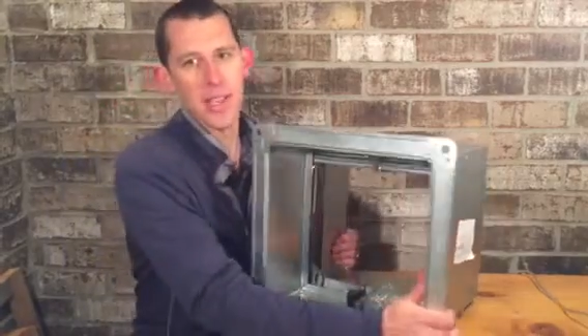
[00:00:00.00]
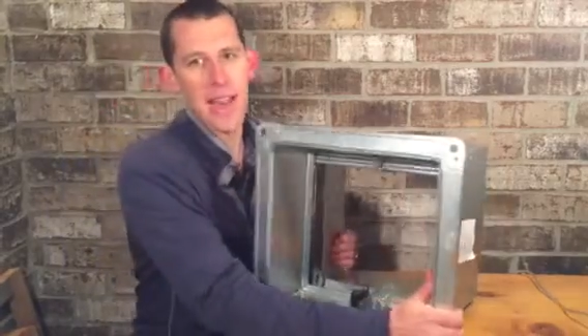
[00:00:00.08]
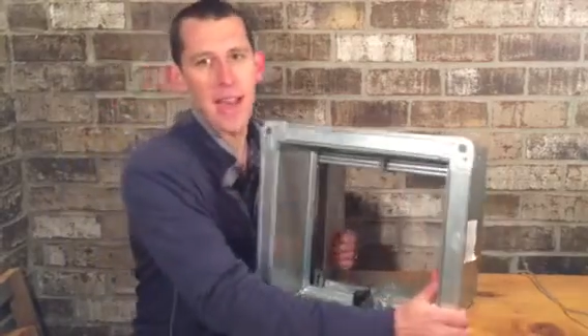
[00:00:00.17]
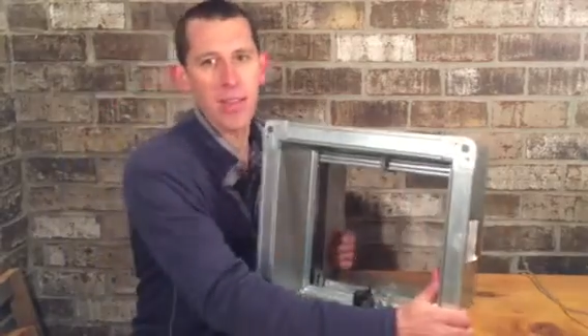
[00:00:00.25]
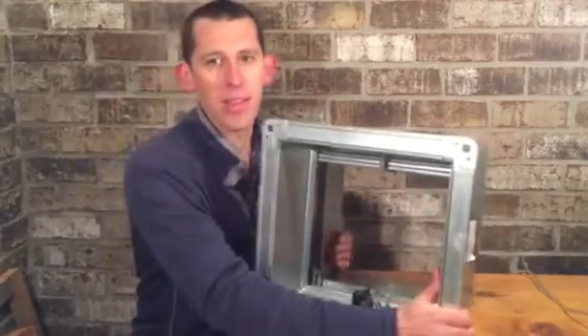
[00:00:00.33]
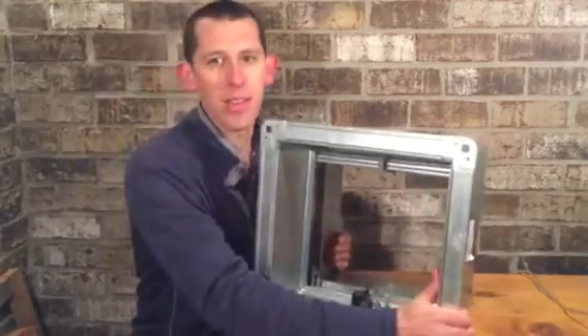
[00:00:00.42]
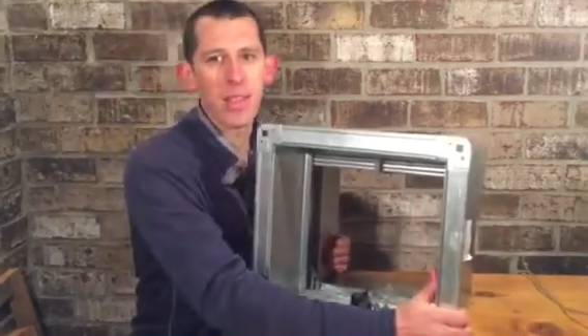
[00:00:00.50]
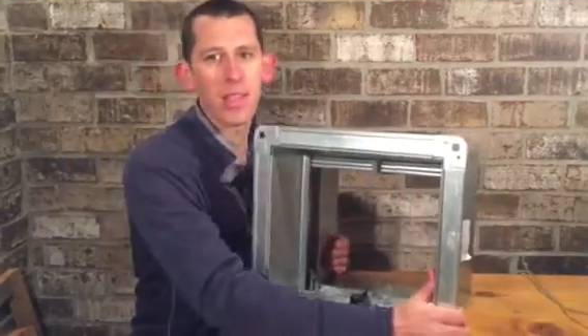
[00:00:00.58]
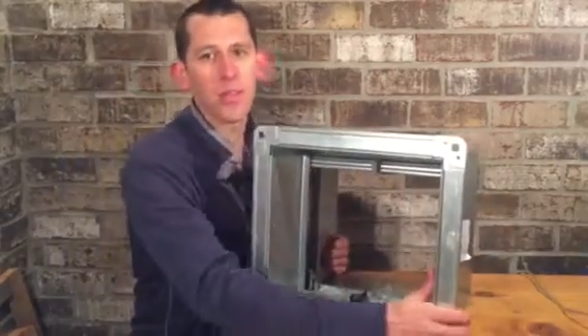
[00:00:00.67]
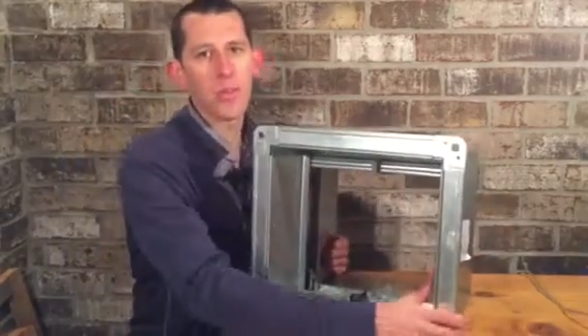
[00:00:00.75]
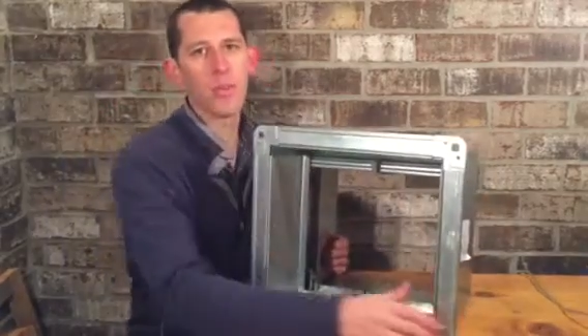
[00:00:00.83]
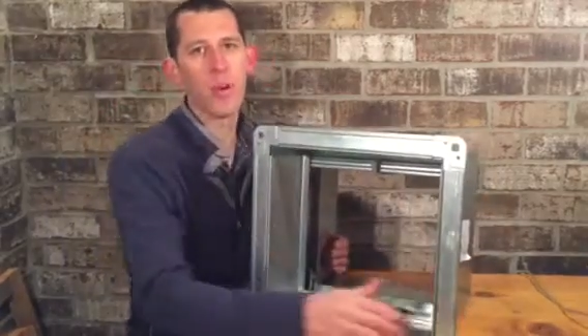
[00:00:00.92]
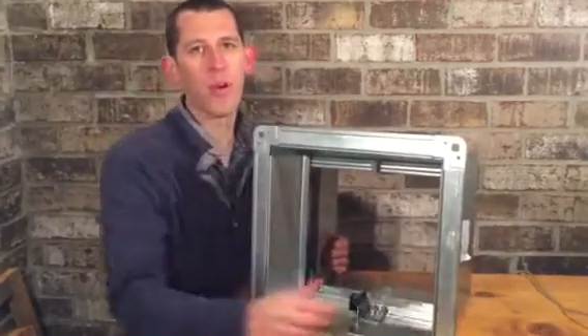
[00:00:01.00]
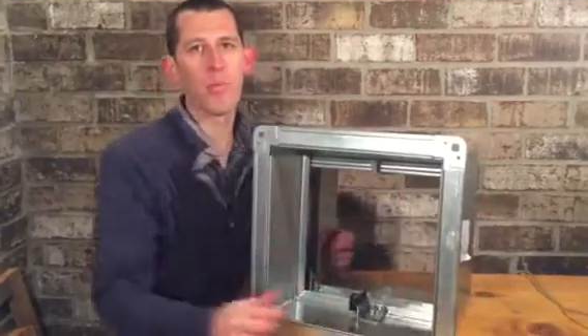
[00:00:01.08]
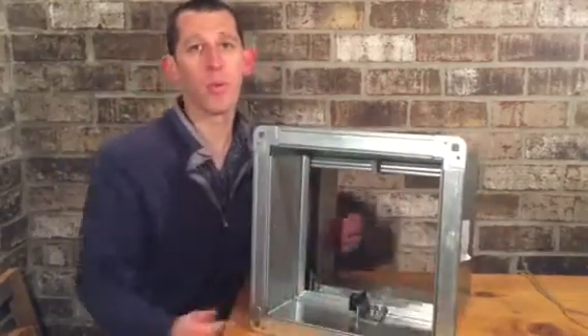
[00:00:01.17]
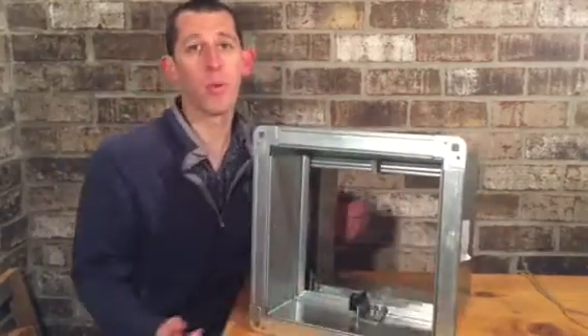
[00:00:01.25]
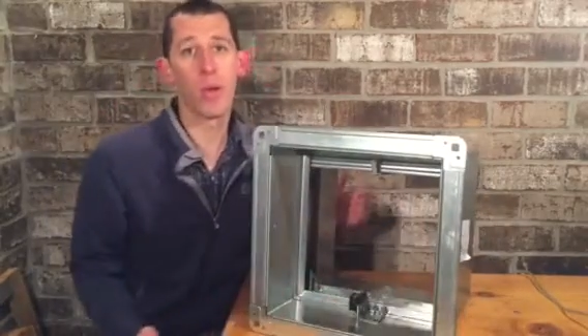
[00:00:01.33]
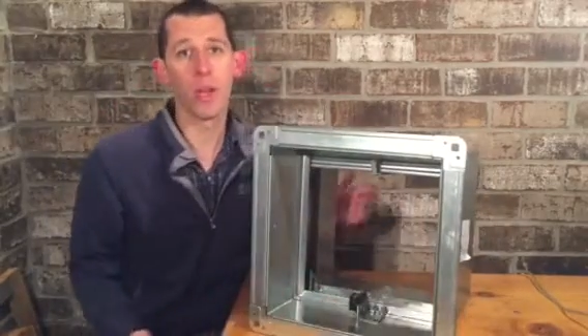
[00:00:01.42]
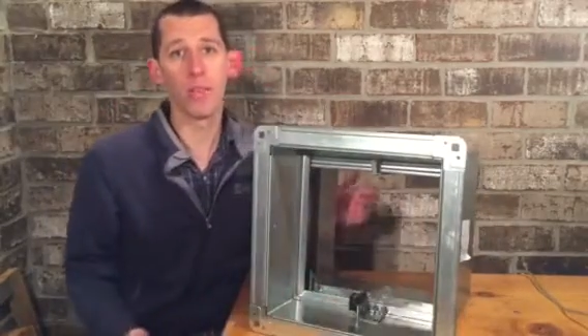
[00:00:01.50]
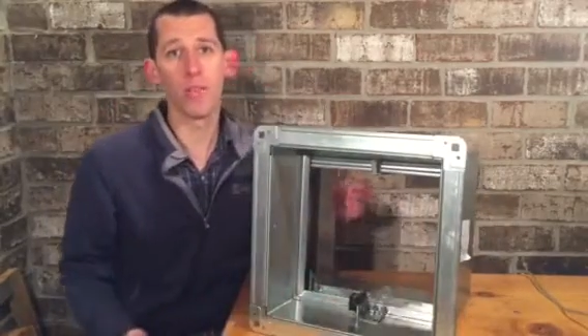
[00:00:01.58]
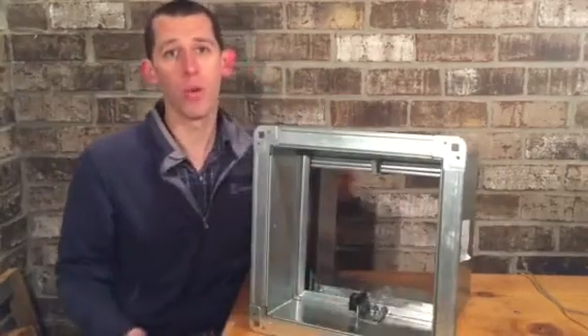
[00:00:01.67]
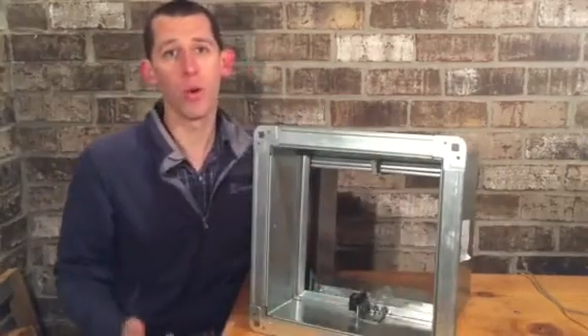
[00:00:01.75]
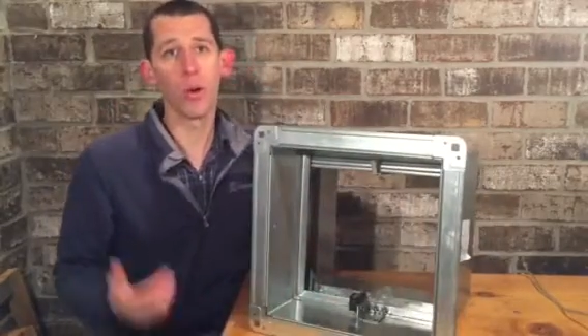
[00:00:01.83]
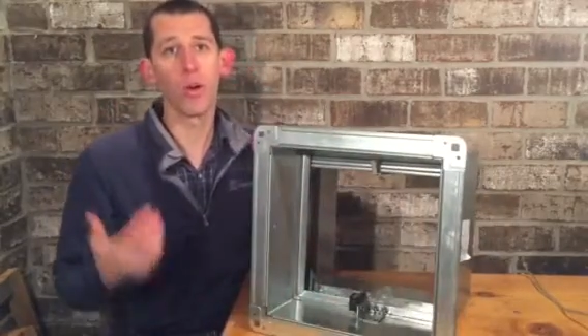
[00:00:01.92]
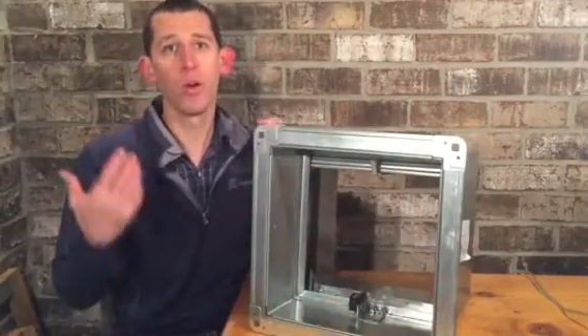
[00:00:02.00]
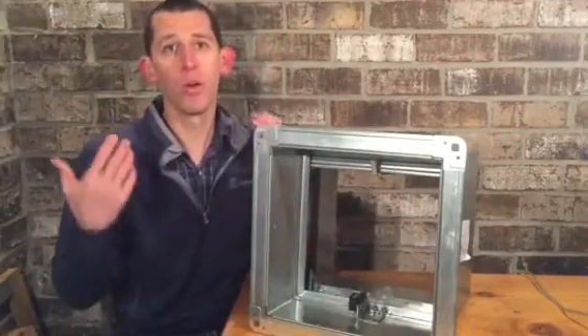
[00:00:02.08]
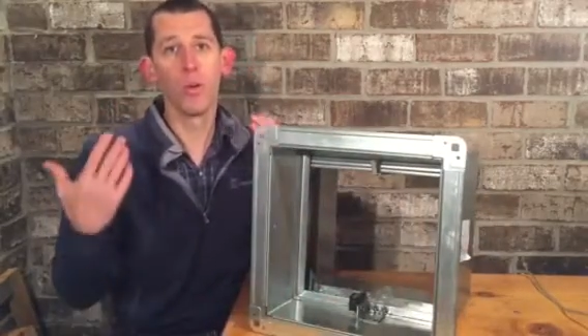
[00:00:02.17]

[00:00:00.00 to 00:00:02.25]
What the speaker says: Now the thing that we've all been waiting for,